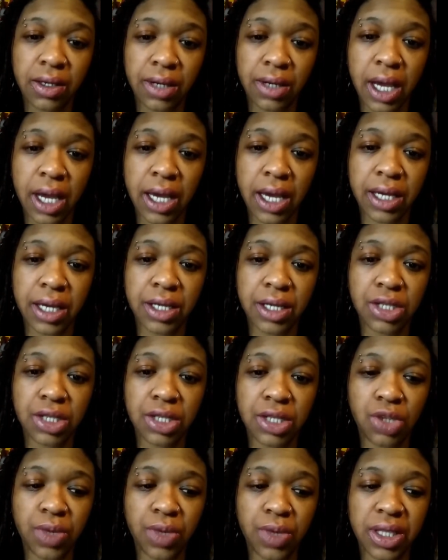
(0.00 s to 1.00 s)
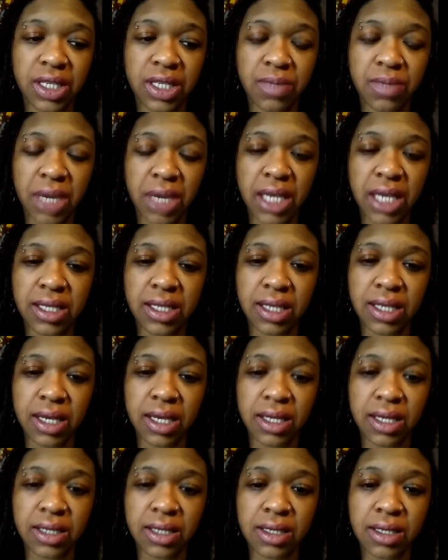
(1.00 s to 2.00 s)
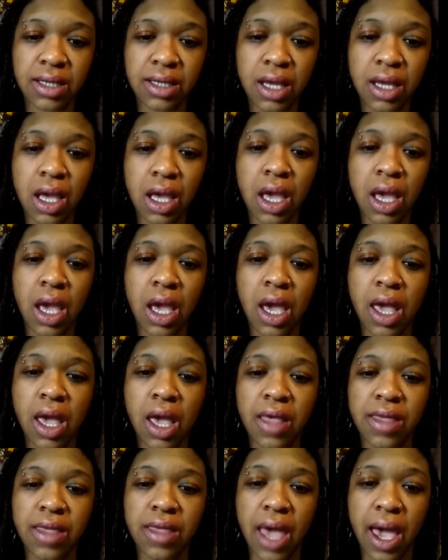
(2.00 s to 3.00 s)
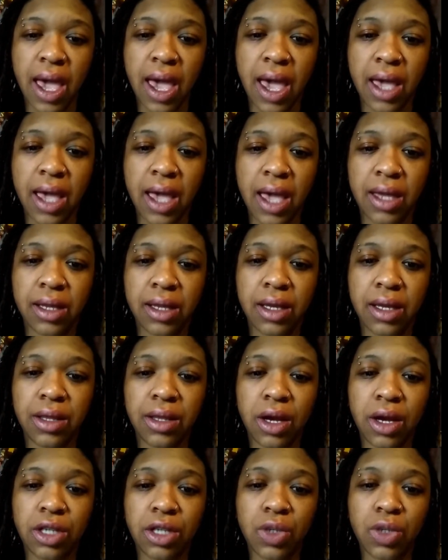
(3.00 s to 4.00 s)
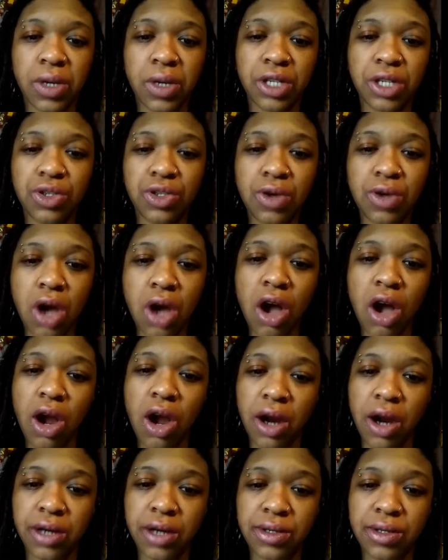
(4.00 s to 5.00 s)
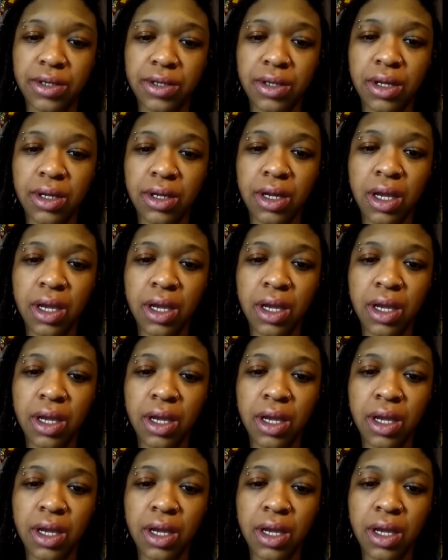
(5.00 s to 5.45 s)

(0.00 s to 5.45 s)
Okay, and so what this means is that there are 22 cards.